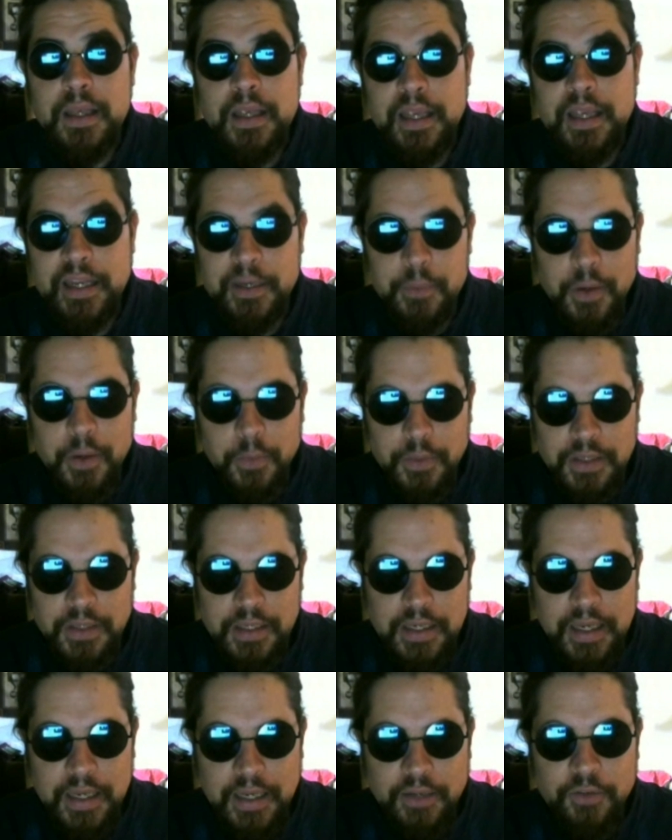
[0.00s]
Anyway, when
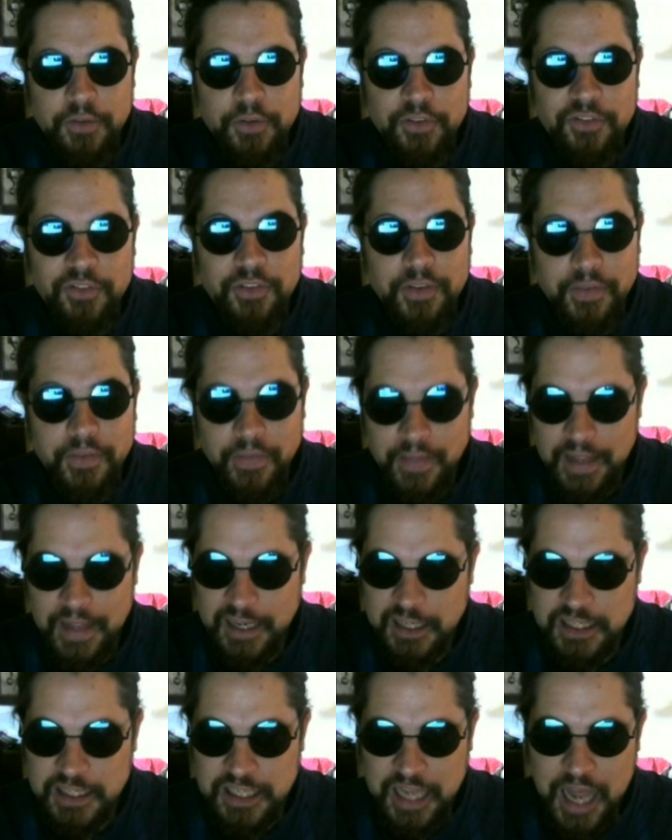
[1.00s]
he enters
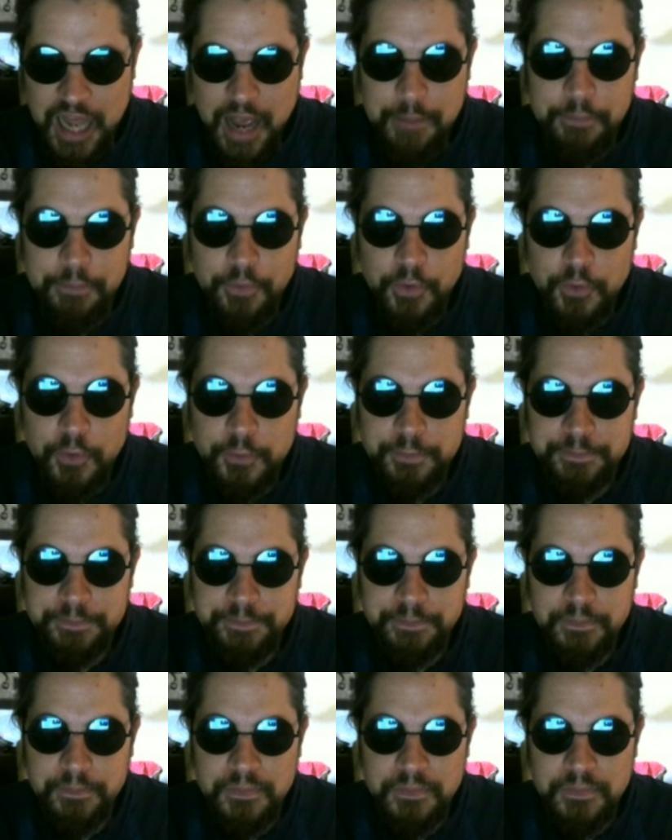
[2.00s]
that top room